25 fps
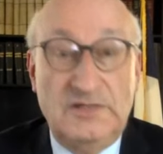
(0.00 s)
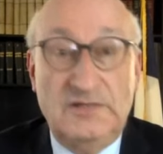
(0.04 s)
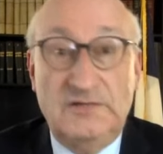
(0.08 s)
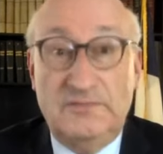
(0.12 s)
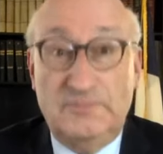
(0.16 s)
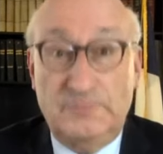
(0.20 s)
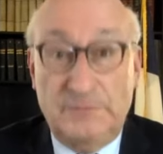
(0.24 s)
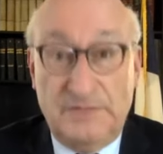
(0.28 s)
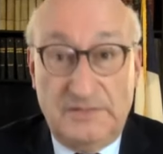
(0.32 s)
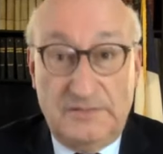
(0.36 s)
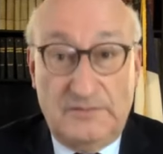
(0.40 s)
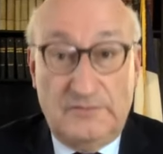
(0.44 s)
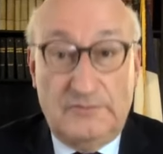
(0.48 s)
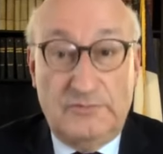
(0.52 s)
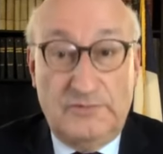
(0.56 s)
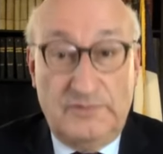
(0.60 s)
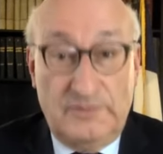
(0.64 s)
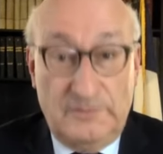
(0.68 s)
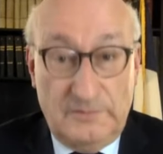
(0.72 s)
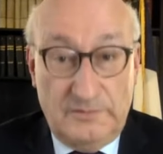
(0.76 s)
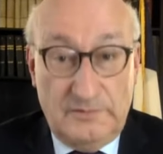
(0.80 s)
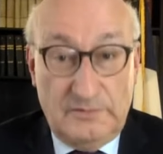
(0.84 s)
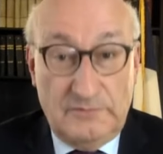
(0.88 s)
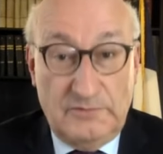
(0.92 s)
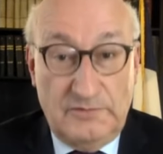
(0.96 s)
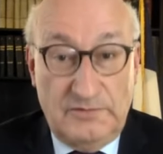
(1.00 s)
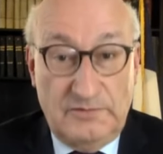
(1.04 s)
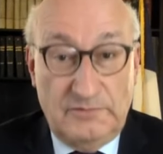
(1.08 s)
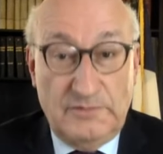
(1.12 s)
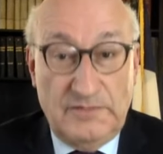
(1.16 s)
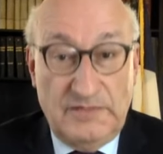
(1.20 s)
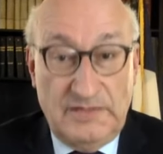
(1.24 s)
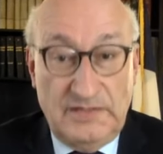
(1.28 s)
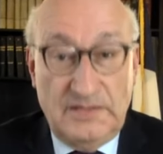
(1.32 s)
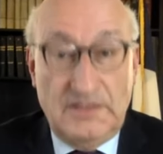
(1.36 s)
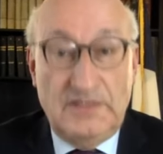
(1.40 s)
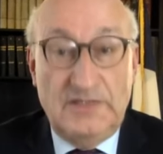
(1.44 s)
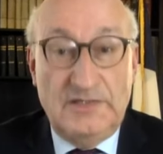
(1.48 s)
he speaks with
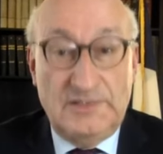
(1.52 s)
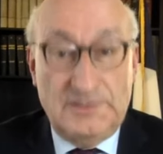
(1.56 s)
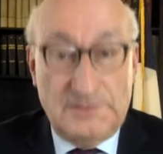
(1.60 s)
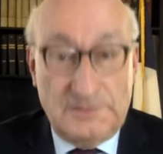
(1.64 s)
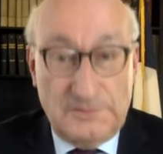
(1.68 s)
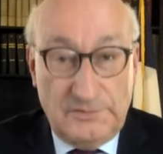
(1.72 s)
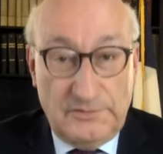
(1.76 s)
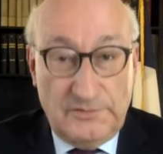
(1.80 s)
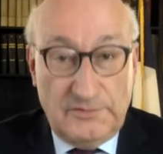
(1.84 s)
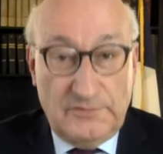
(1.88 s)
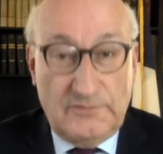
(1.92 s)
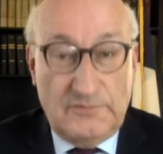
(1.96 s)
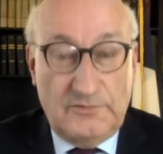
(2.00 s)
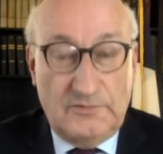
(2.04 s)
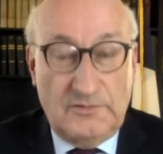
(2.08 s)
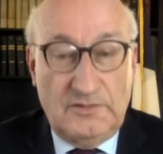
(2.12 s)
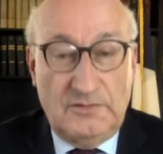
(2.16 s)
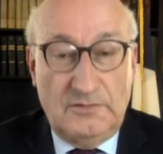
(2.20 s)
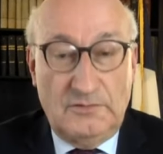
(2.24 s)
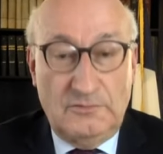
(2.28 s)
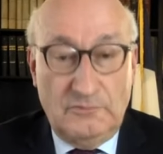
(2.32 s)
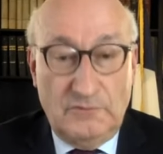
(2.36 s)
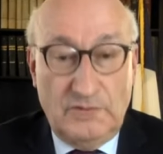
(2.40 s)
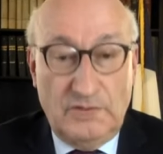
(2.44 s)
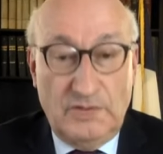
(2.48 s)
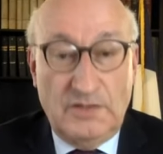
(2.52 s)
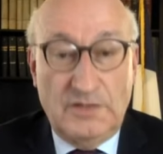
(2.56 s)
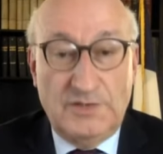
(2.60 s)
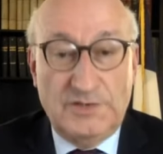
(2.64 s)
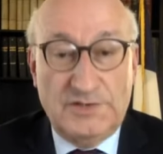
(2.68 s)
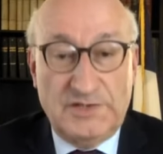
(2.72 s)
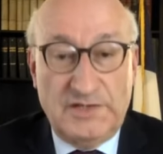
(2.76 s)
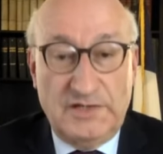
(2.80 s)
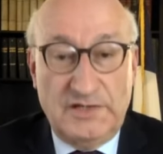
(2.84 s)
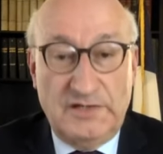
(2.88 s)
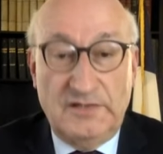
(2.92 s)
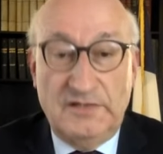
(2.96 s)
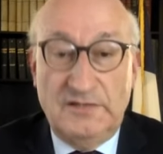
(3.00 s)
many leaders in the
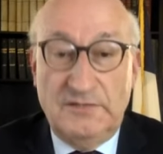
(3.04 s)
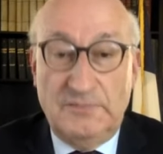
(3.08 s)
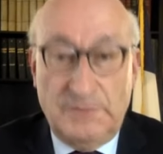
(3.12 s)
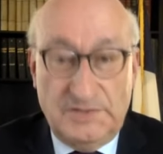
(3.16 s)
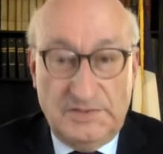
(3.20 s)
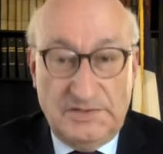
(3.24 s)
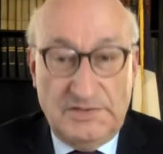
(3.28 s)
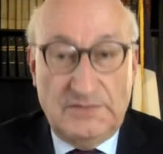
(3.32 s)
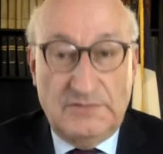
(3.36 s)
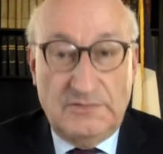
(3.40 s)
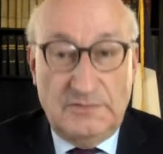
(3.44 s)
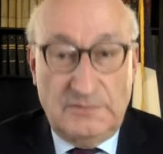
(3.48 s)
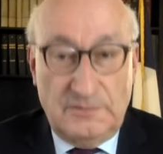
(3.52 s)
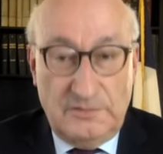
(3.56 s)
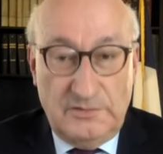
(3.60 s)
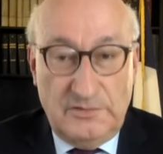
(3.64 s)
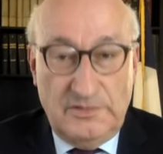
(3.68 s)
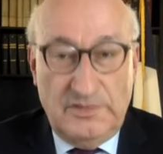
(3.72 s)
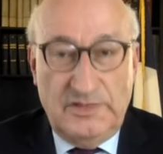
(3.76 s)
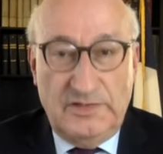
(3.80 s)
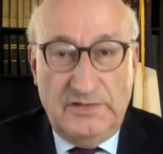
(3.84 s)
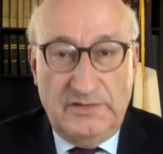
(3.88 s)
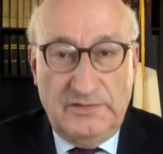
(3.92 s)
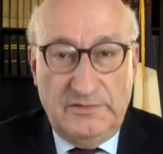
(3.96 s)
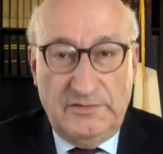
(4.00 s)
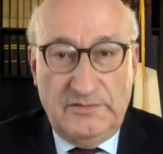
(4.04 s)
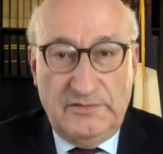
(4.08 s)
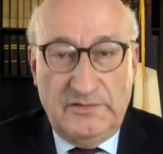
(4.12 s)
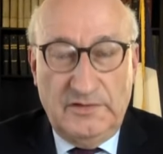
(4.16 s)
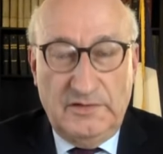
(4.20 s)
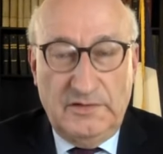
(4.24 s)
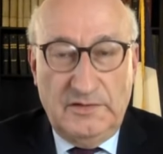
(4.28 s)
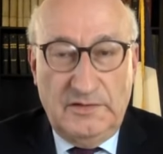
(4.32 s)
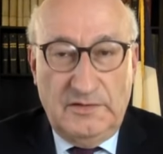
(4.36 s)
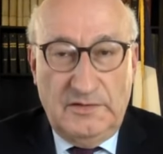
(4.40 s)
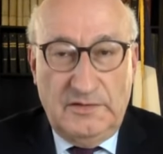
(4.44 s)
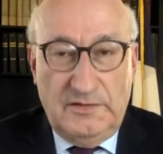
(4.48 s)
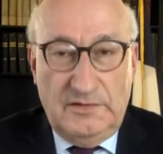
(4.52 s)
world, and in particular, he has
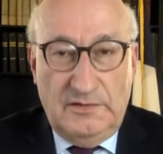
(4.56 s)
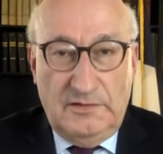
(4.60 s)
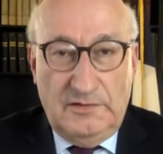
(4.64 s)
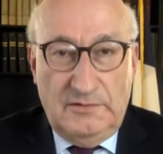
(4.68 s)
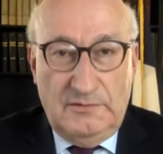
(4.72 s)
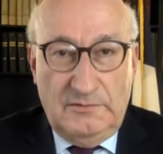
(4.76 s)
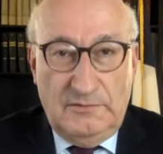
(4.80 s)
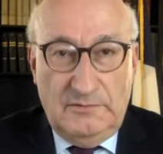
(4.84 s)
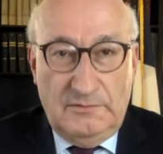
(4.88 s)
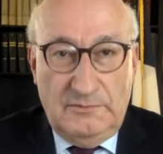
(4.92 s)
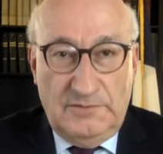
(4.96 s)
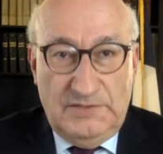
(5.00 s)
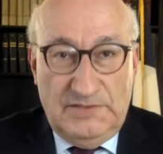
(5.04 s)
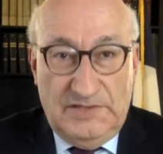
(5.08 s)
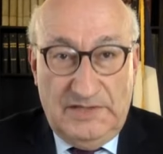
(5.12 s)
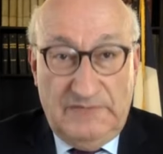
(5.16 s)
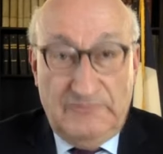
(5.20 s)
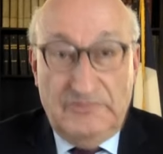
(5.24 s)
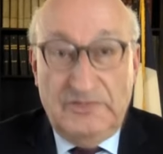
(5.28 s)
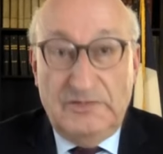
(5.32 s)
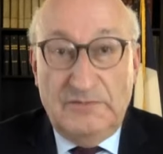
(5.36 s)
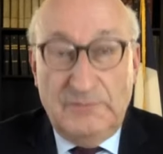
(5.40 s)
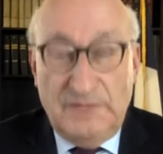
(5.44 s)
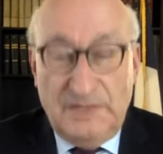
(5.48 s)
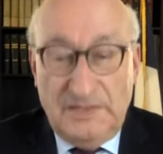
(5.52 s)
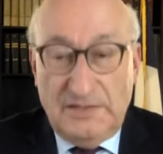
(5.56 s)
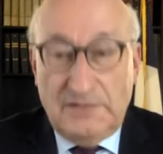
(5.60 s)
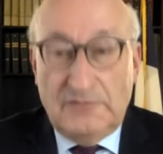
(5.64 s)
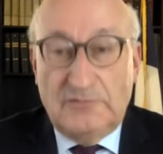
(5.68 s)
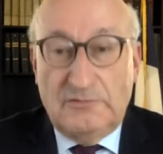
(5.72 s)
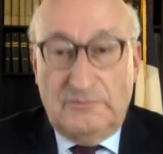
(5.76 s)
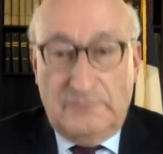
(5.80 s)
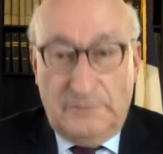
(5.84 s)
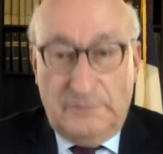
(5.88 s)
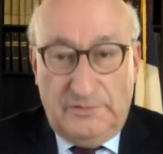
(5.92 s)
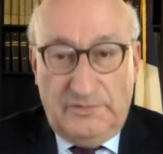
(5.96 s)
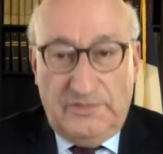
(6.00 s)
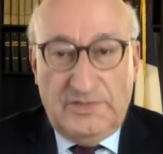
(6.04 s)
been having many
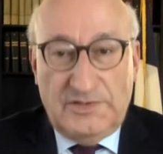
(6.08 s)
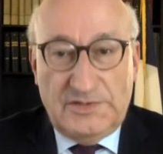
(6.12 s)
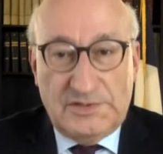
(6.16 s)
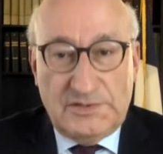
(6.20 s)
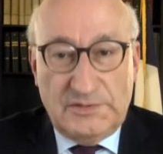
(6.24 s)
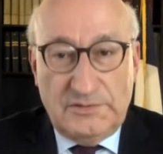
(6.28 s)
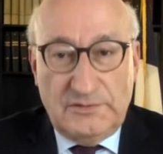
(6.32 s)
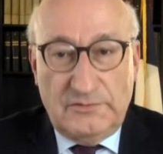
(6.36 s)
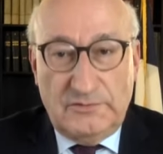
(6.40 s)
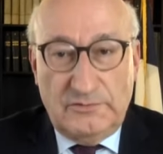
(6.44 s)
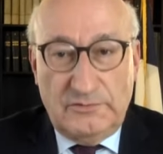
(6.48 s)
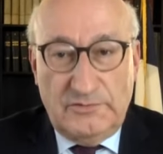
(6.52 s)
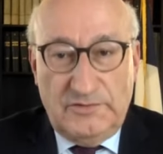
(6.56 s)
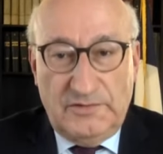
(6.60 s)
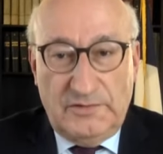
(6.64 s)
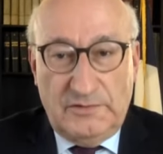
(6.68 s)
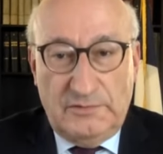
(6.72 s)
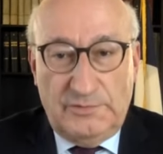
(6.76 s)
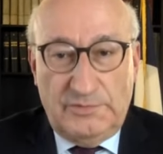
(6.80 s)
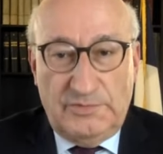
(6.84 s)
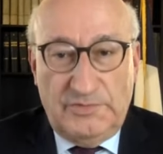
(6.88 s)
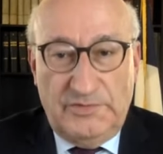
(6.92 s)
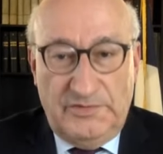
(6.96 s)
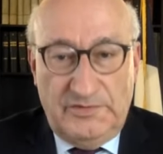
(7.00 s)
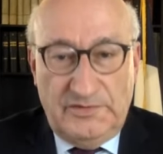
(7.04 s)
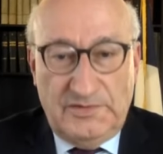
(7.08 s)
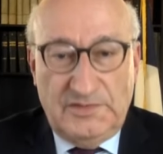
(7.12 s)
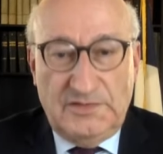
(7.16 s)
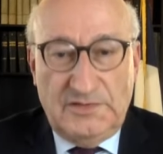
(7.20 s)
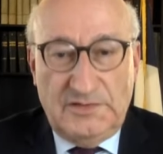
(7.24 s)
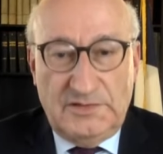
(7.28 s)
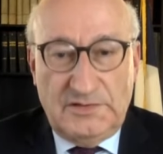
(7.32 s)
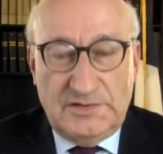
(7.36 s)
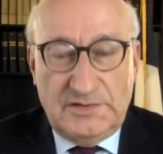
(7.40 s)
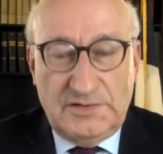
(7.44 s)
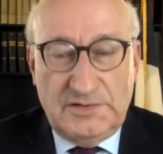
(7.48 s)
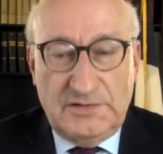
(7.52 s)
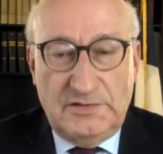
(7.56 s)
conversations with our
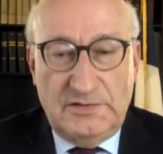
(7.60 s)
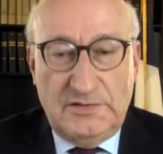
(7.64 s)
president.